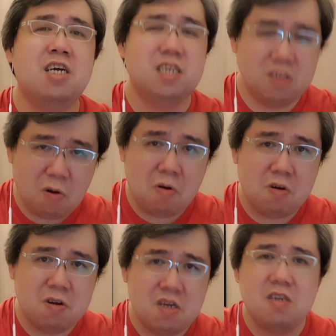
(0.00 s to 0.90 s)
So,
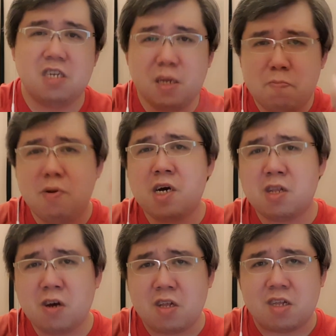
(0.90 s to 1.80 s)
simple or
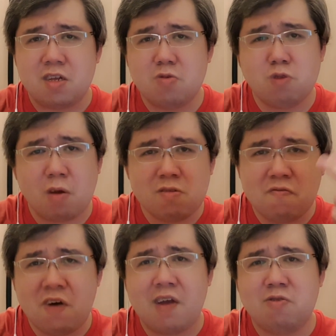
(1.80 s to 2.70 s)
not?
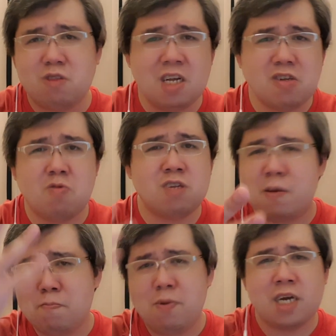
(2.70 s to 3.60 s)
2005, you think so
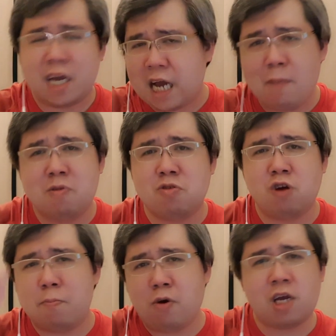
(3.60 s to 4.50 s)
simple can come into
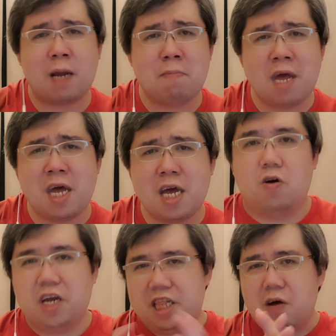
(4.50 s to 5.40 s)
your pocket, man?
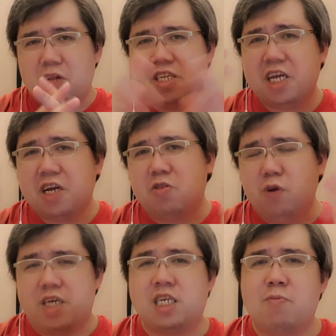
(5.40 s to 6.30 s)
Okay, now let's take a look
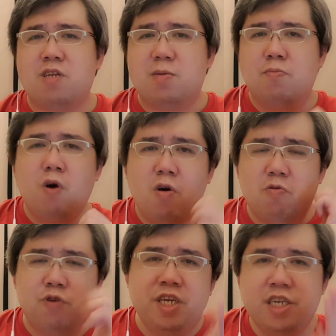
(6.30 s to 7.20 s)
at some of the more
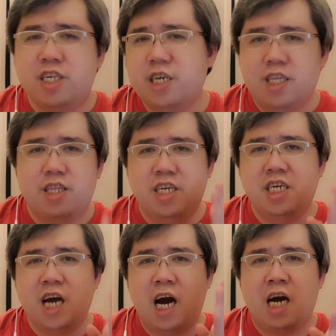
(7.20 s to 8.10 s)
recent
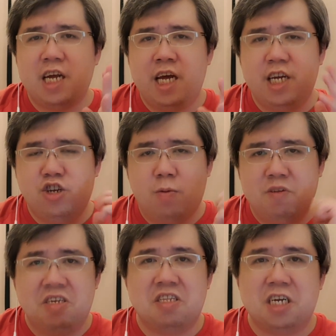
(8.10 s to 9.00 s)
TRA job
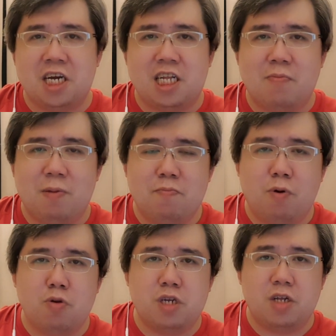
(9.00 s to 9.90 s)
listing that have been
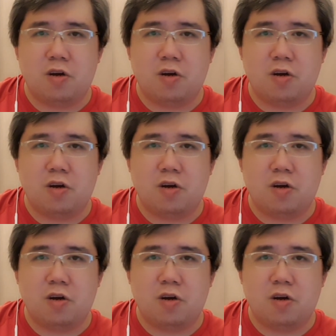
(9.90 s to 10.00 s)
posted.